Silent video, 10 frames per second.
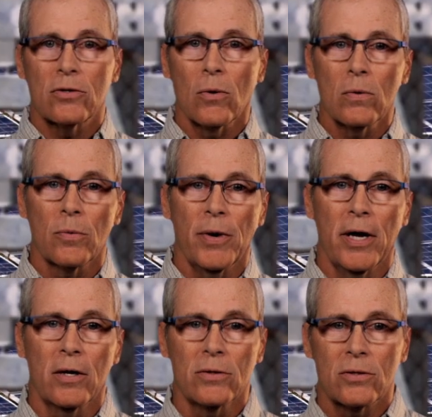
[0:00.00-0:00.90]
solar
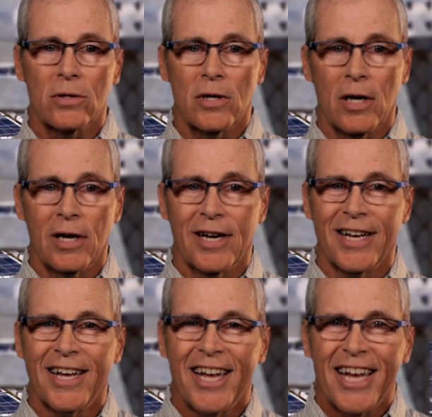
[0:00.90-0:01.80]
panels?
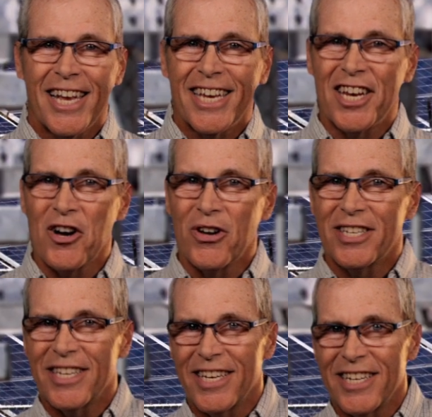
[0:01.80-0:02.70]
You know,
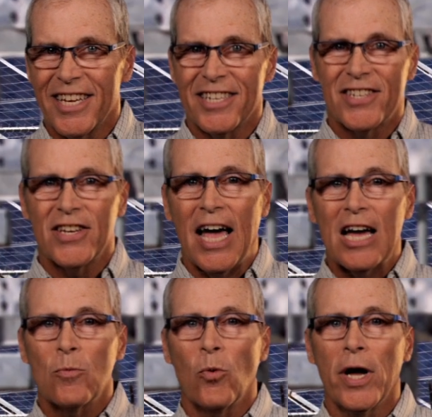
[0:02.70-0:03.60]
it's
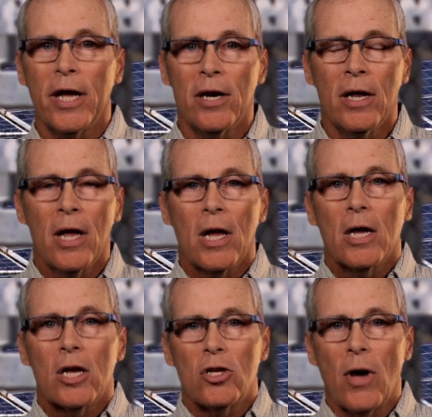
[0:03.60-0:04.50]
sad when
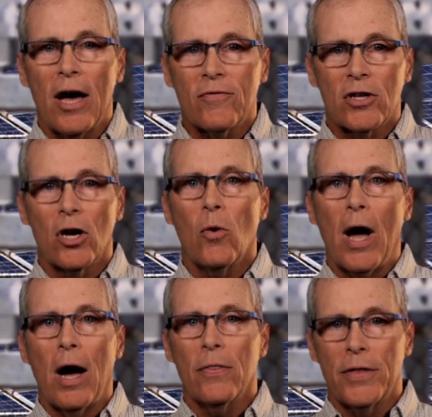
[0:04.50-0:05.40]
you have to go
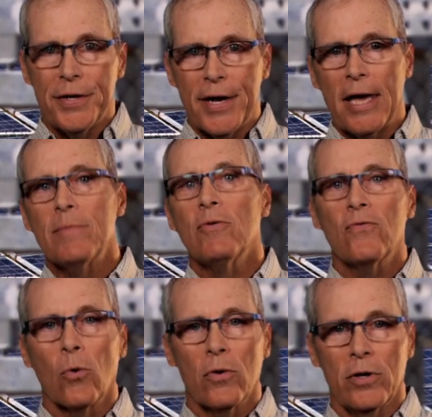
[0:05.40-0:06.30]
out the day
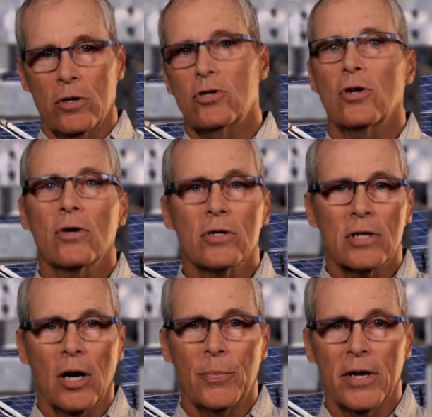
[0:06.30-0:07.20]
before the insurance
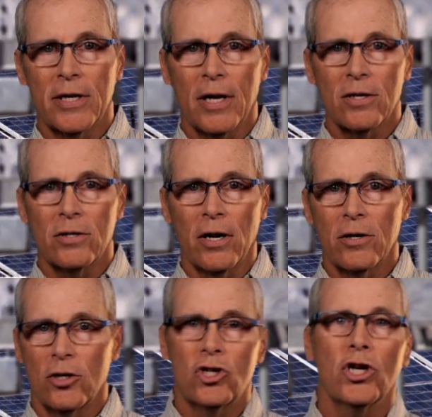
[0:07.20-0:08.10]
company gets
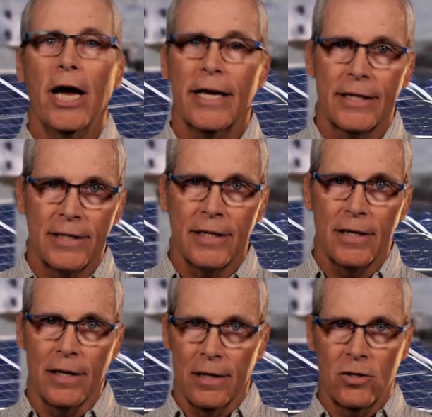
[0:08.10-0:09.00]
there to check and
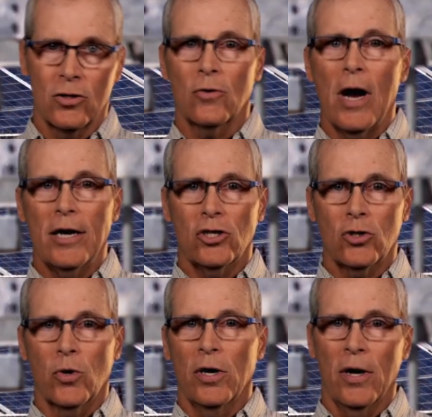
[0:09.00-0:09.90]
see, is the grass
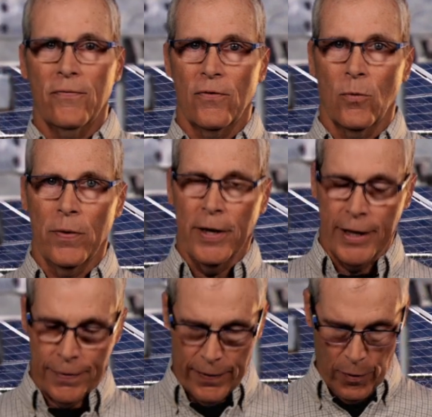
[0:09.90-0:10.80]
short enough for when
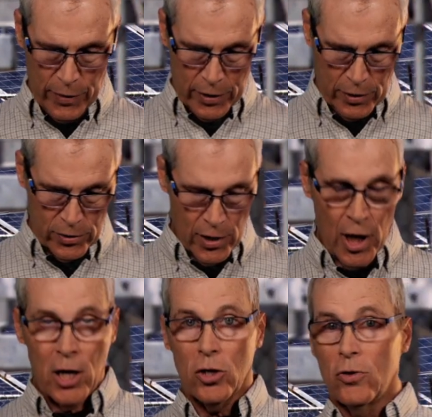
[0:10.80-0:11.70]
they get there, because
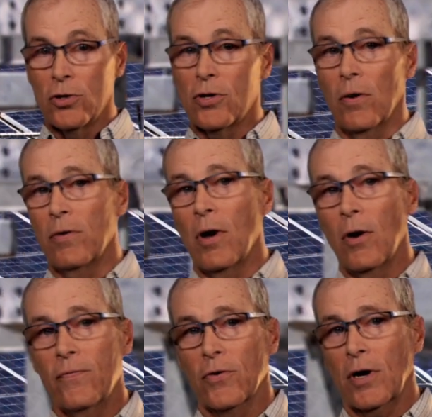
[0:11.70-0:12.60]
you just don't
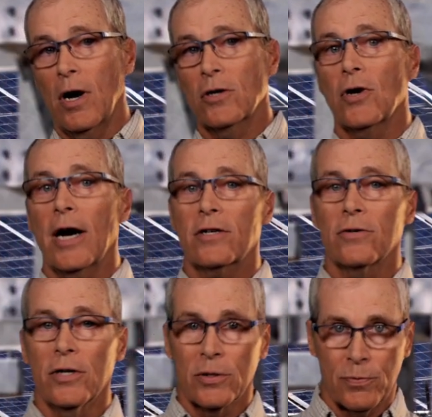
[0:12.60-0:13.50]
know if your
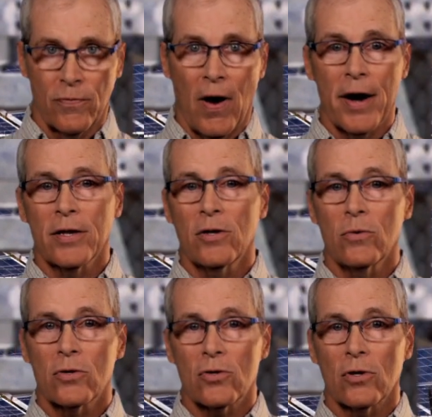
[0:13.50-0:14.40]
contractor is providing
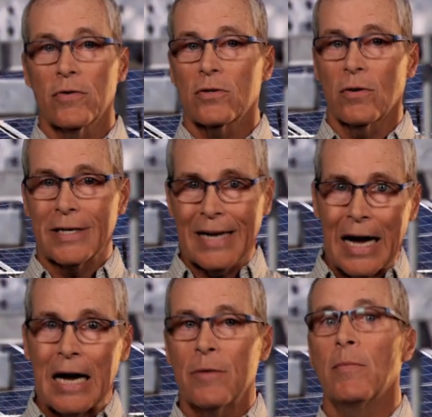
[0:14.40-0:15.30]
you the service on a
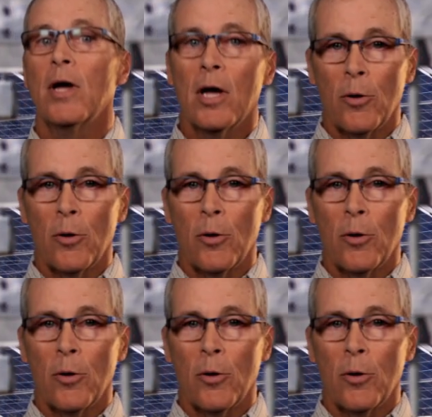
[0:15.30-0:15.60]
time